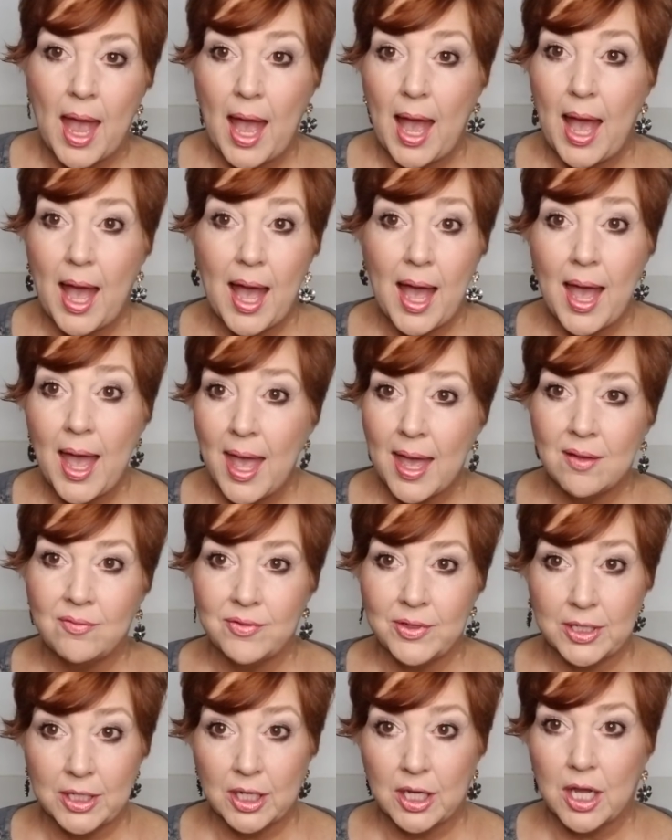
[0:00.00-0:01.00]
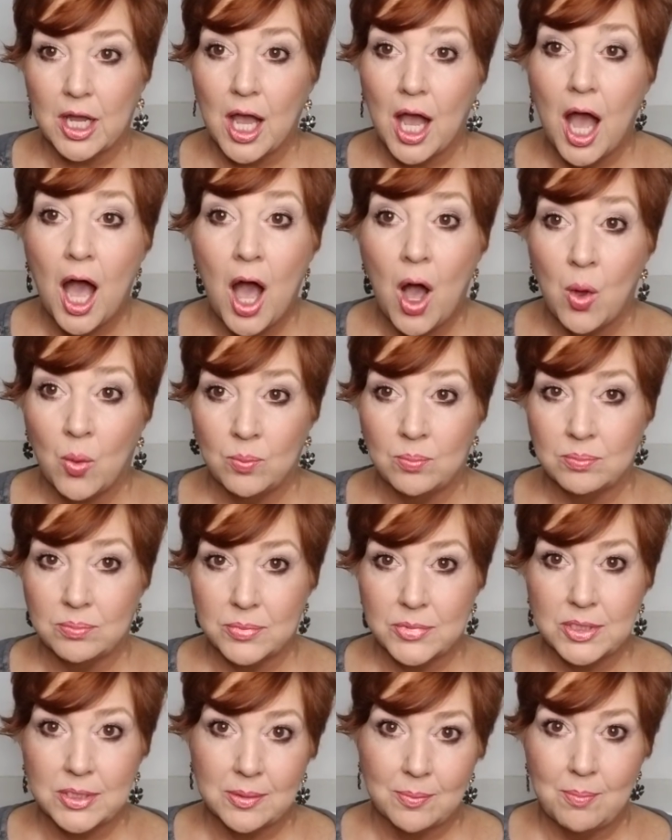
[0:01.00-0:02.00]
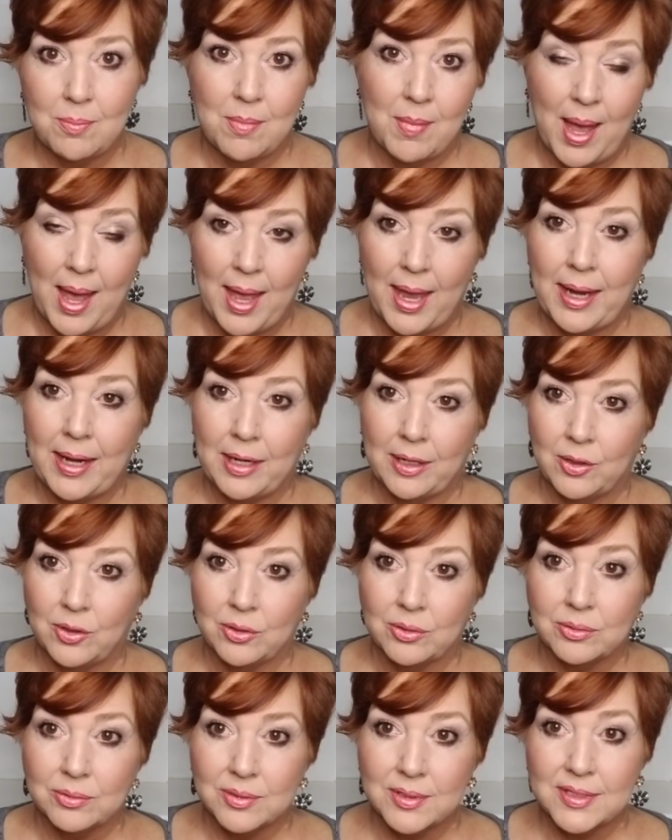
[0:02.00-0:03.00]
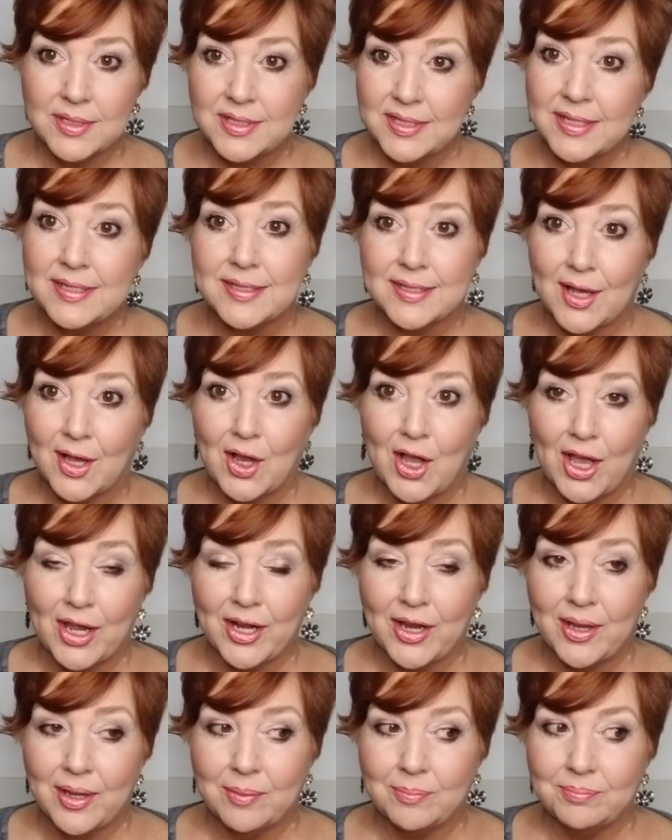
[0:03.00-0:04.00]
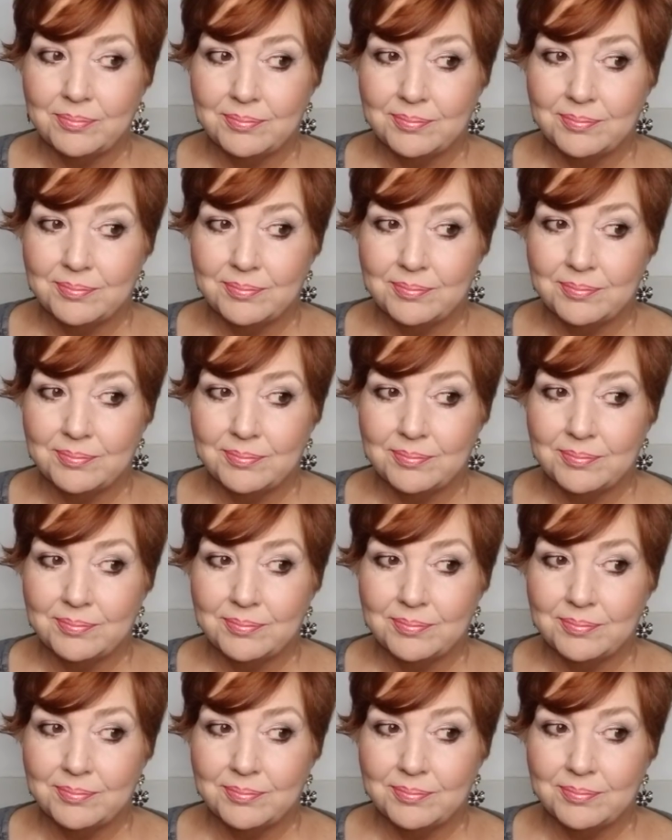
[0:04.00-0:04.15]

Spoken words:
I haven't combed my hair since I got up.